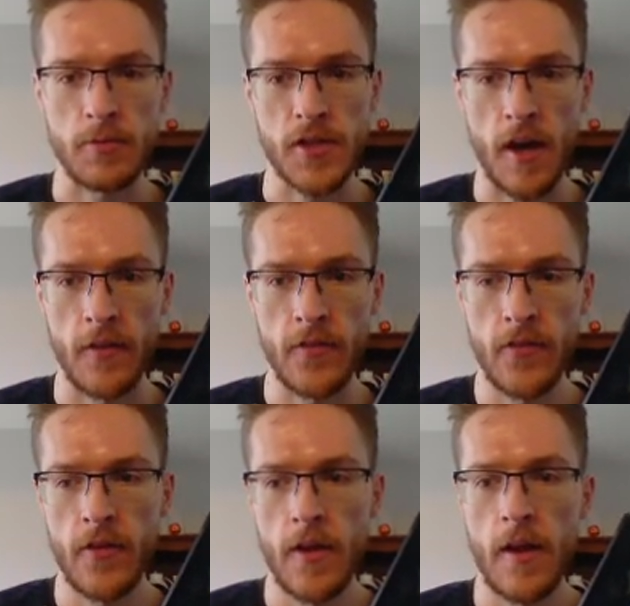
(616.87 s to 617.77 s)

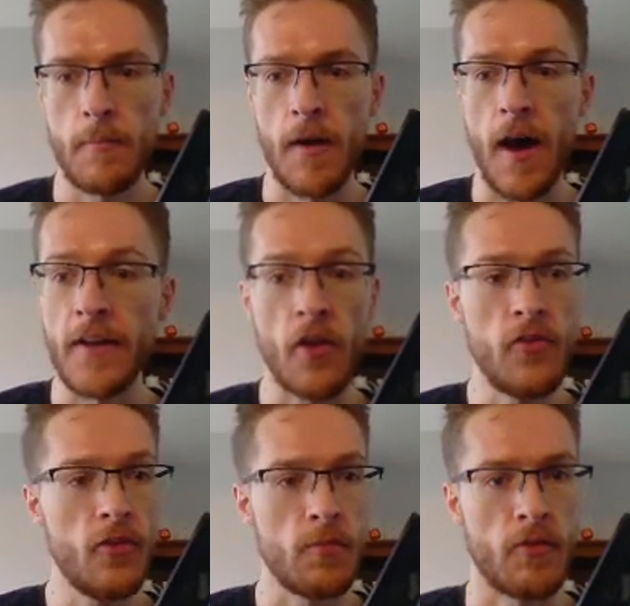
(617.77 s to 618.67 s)
shards. But I don't
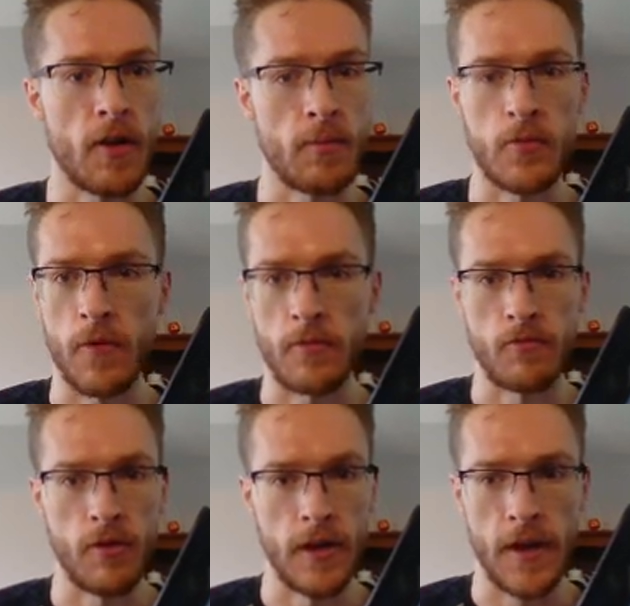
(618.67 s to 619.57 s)
use Mr. Incredible, so I
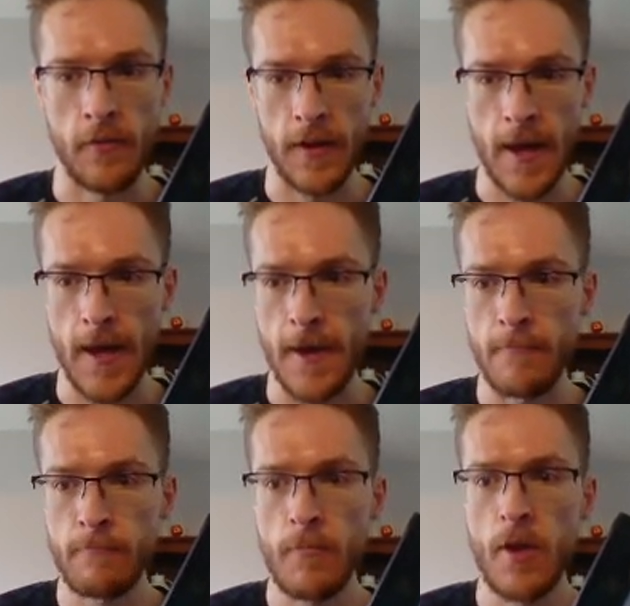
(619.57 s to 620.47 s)
really don't care.
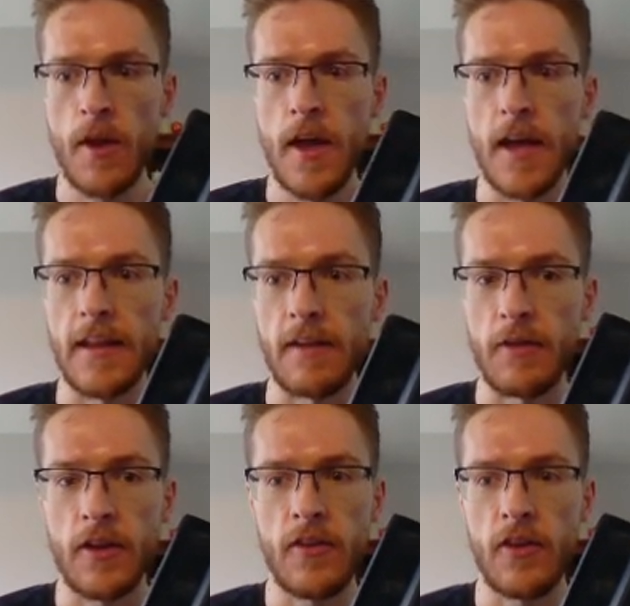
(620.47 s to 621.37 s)
Then if we
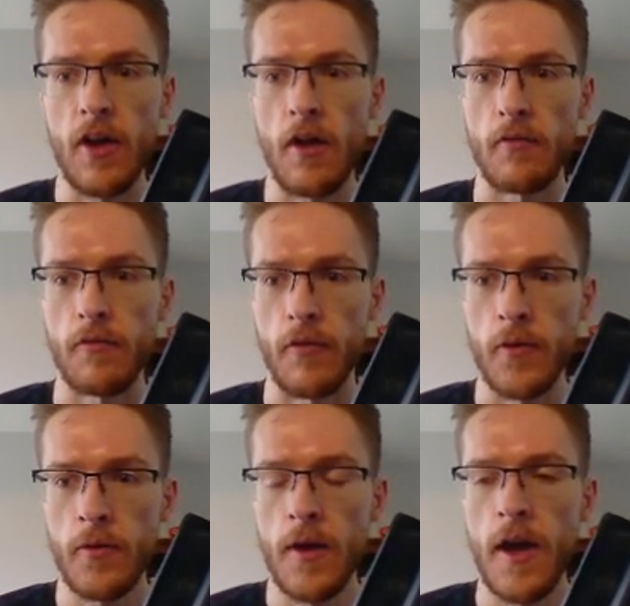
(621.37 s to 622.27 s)
continue going
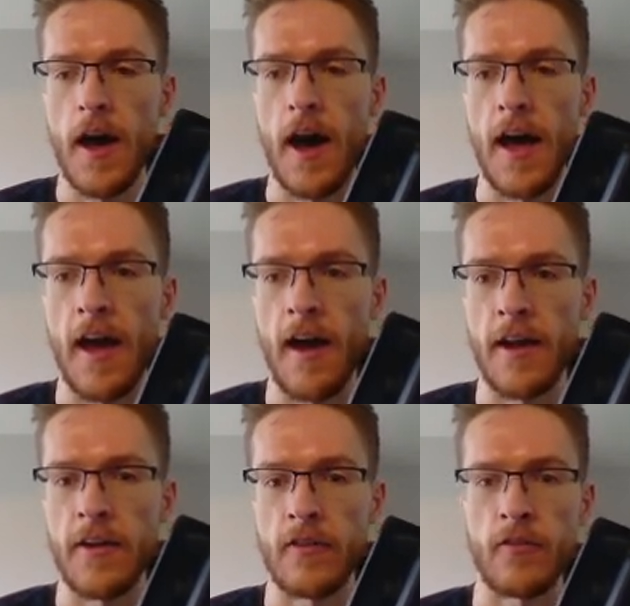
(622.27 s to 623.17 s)
through, I
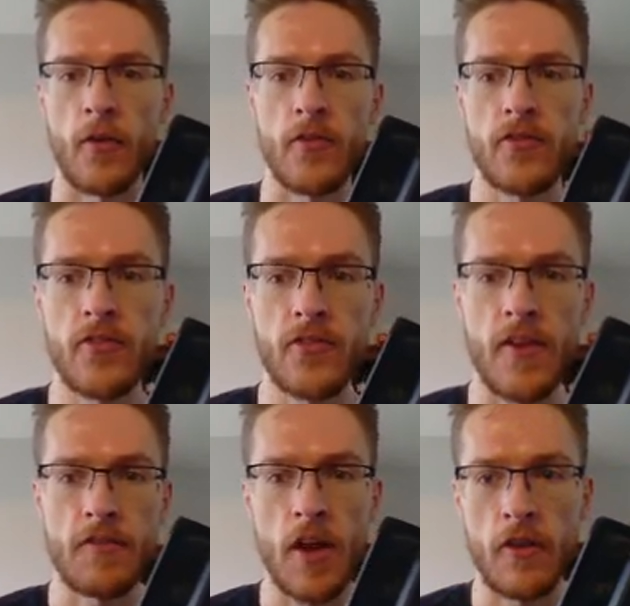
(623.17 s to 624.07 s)
notice I've got
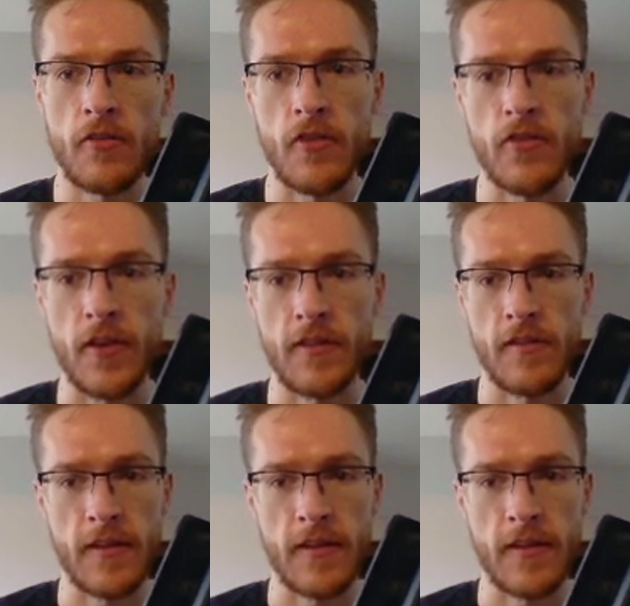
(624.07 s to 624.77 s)
760 for